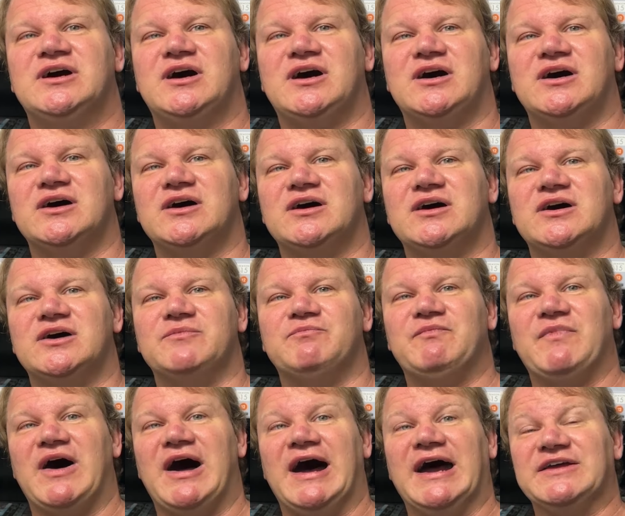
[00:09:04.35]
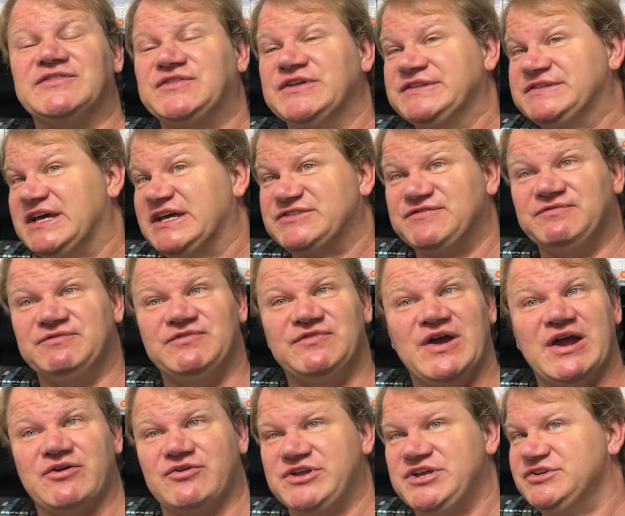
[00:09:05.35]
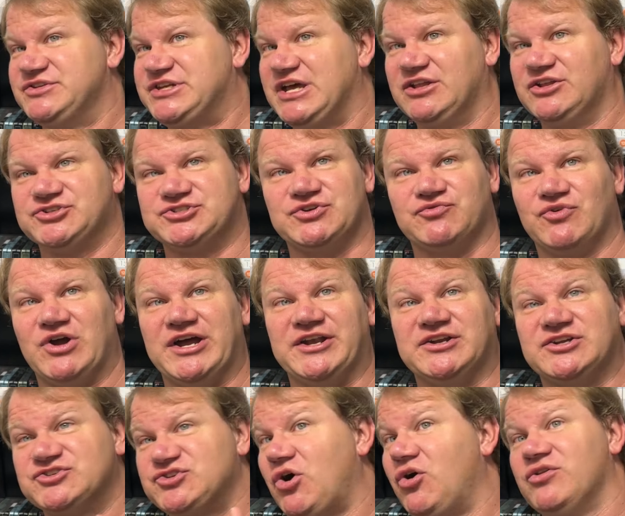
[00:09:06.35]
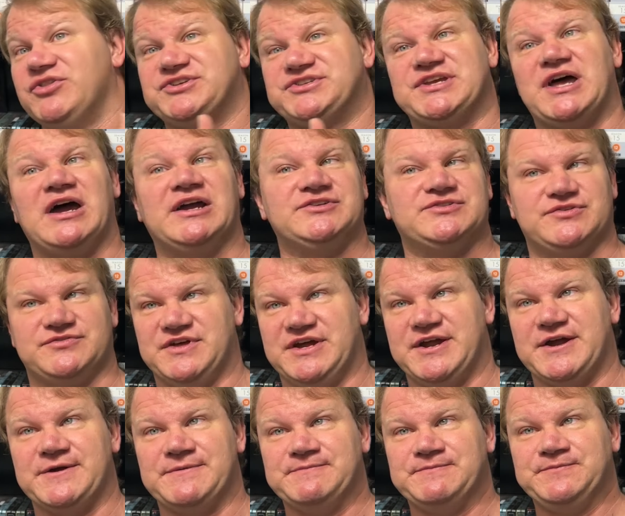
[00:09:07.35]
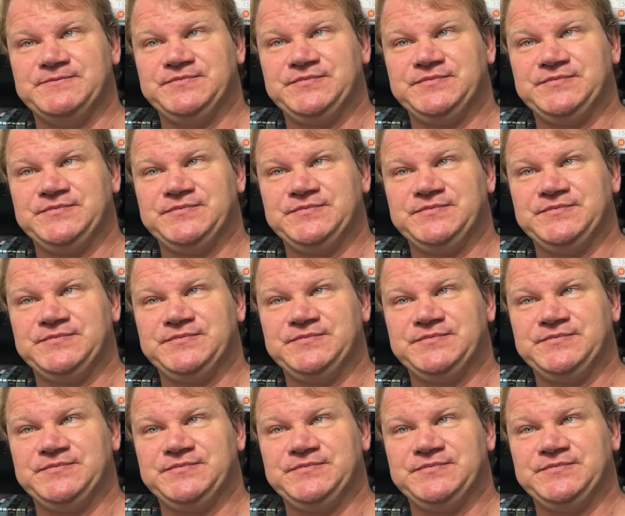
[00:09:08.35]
I think that's very intelligent writing, because all the signs are there